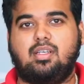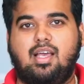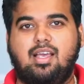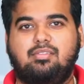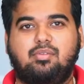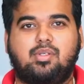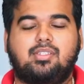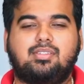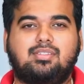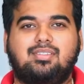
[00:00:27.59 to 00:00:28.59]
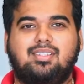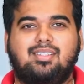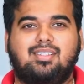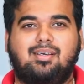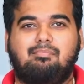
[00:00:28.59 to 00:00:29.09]
Hi everyone,
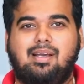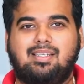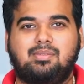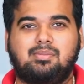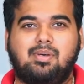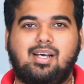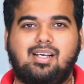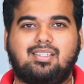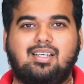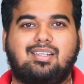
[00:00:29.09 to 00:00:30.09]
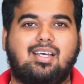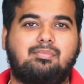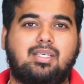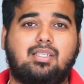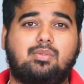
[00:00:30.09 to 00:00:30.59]
my name is Mark and I'm
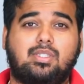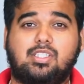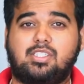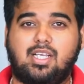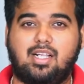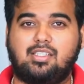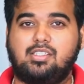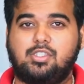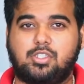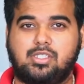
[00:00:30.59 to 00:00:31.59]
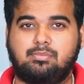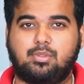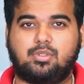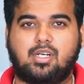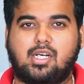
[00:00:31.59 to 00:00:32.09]
here with the Shell Stream
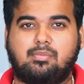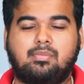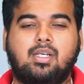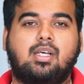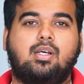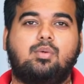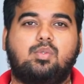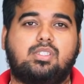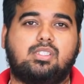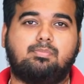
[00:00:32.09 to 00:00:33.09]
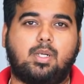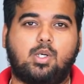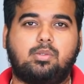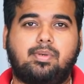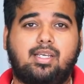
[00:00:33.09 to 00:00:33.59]
program which is
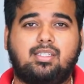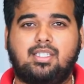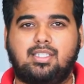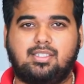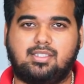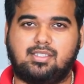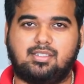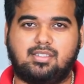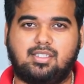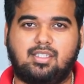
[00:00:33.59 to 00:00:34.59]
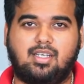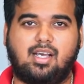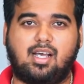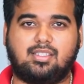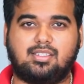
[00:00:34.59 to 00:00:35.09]
powered by NIHERST,
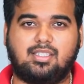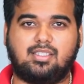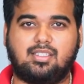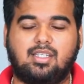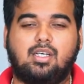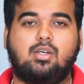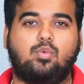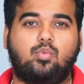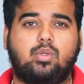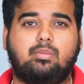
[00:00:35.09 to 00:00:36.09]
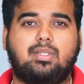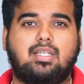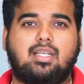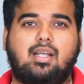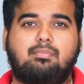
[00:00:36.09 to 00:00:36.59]
and today we'll be
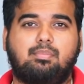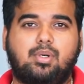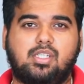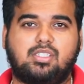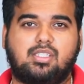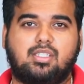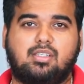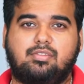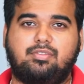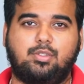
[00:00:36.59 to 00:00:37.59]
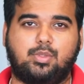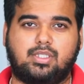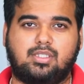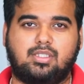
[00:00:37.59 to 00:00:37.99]
looking at pressure in a fluid.